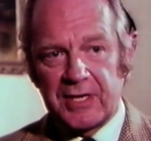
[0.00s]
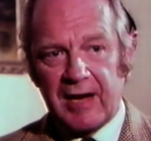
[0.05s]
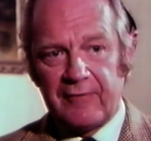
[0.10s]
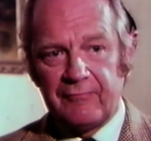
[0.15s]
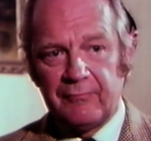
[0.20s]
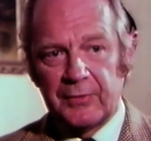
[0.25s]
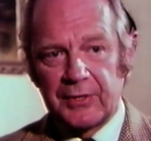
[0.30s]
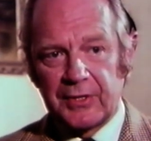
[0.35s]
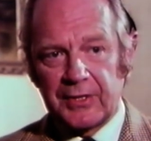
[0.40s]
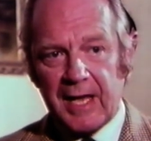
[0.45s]

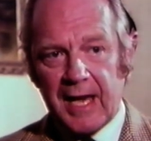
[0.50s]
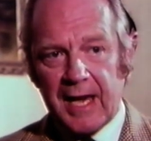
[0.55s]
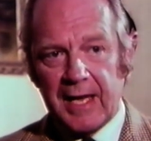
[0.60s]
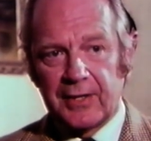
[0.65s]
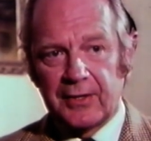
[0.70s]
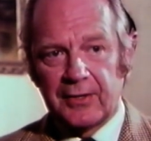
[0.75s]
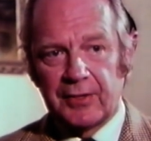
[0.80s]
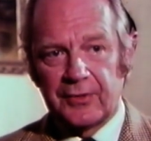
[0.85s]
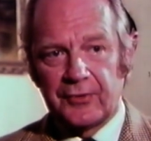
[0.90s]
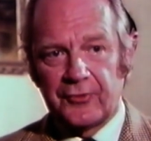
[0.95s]
or force a
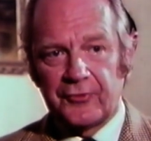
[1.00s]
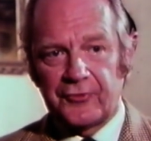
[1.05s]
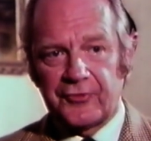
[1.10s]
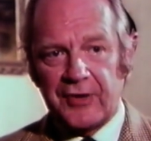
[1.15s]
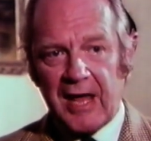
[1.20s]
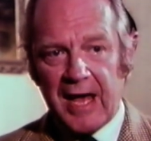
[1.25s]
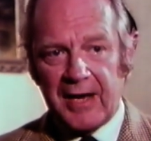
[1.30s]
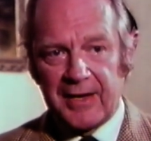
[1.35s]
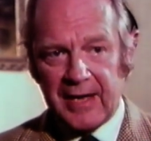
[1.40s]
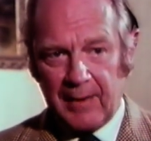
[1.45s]
landing at
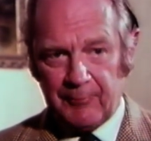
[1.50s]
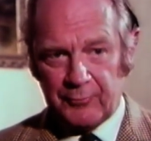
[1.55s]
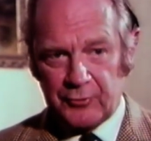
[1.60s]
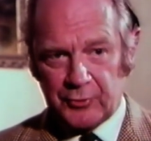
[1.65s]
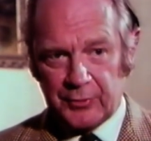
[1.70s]
one of their